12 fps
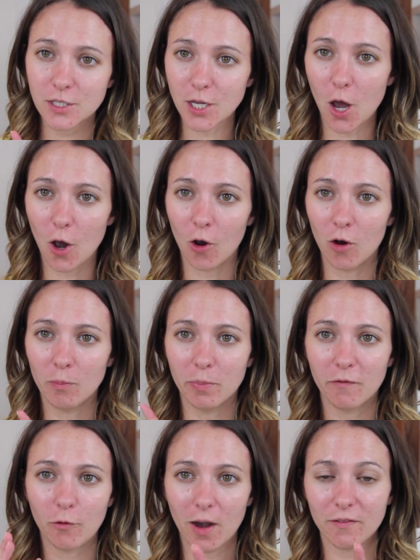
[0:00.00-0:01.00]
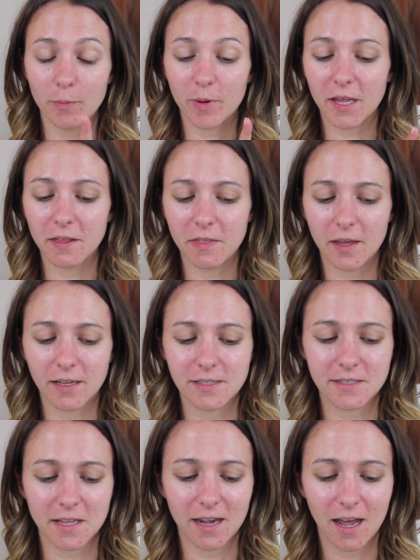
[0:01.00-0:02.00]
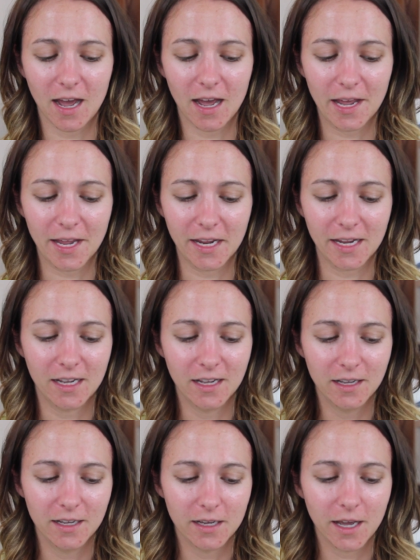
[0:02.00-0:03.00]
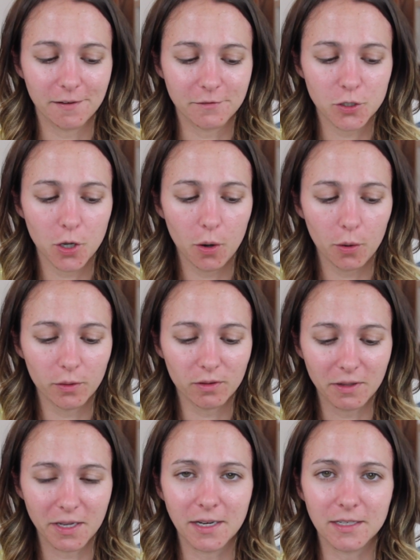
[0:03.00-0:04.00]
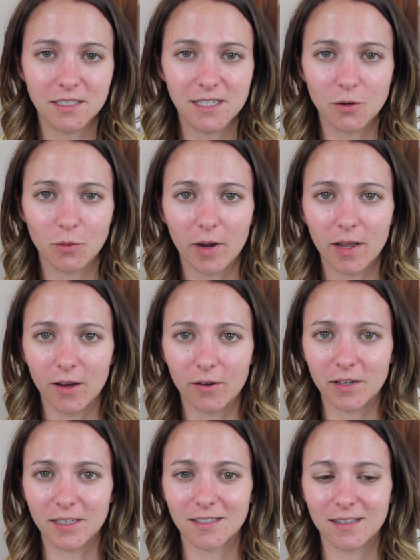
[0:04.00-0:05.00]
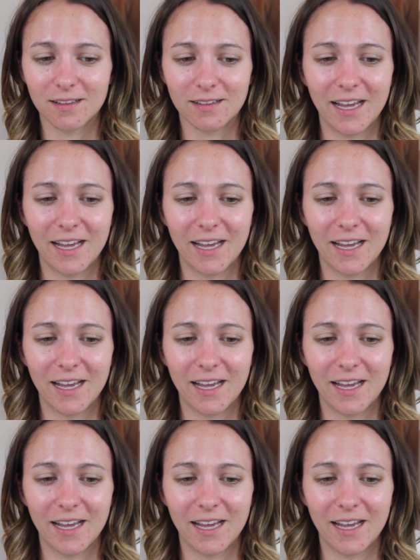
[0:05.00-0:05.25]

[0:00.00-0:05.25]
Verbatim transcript: So, before everybody thinks that I have totally derailed into the